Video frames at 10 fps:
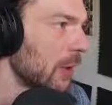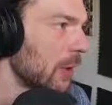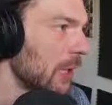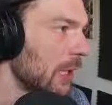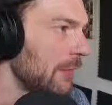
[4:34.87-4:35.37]

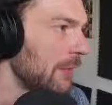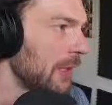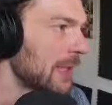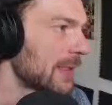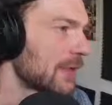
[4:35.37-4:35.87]
if
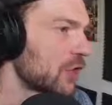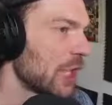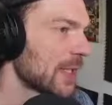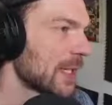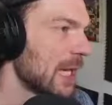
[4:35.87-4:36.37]
it's
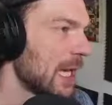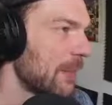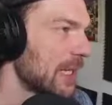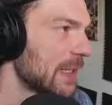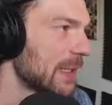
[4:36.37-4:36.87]
just an
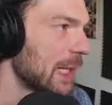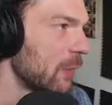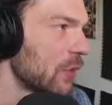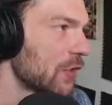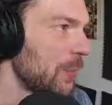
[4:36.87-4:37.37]
element that I
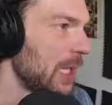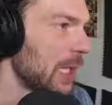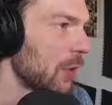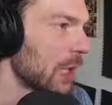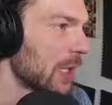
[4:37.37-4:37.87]
want to be
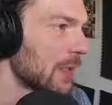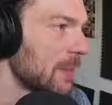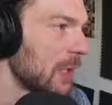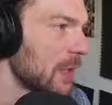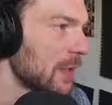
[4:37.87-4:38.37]
low cutted,
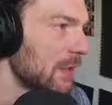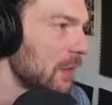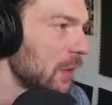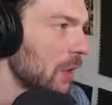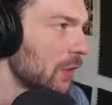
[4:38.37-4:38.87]
because if you
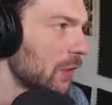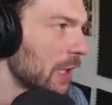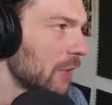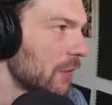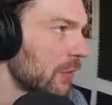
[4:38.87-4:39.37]
go to
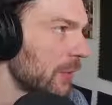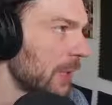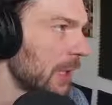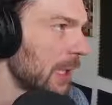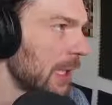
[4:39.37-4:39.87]
that group,
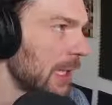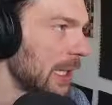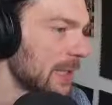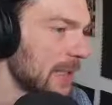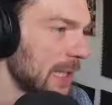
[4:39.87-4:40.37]
it
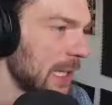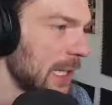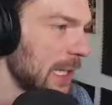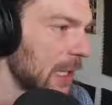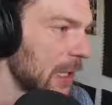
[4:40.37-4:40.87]
has a
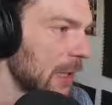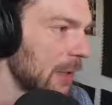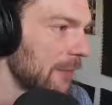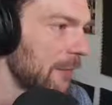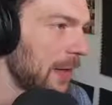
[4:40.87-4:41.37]
linear
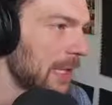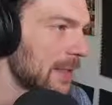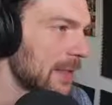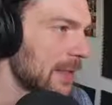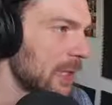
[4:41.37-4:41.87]

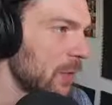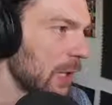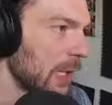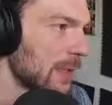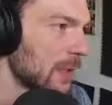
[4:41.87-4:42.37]
phase
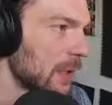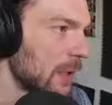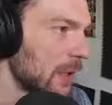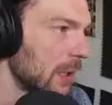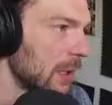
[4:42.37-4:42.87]
equalizer
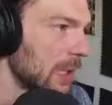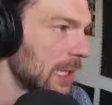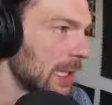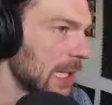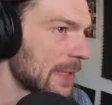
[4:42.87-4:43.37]

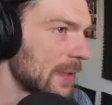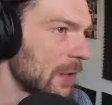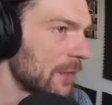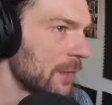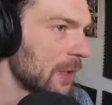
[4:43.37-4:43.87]
that cuts
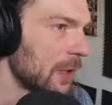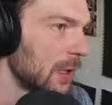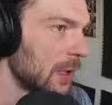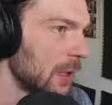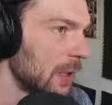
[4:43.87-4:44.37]
off
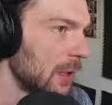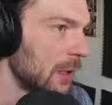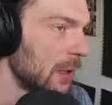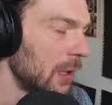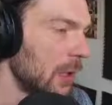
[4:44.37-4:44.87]
the
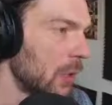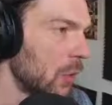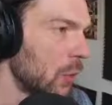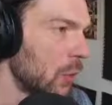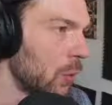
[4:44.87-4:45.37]

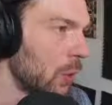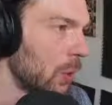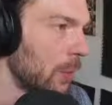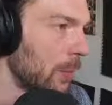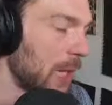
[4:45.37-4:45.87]
low
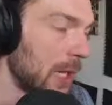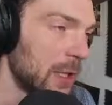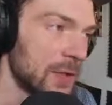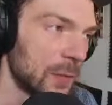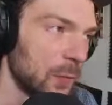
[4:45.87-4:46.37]

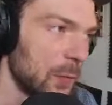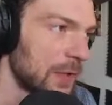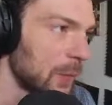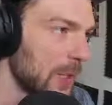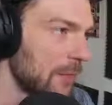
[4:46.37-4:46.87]
part with
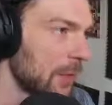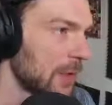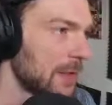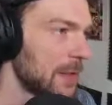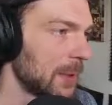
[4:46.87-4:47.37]
24
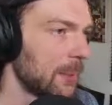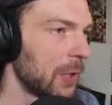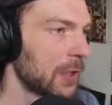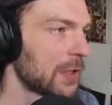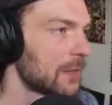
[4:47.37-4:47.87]
decibel per
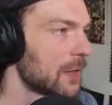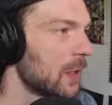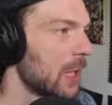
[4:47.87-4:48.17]
octave. So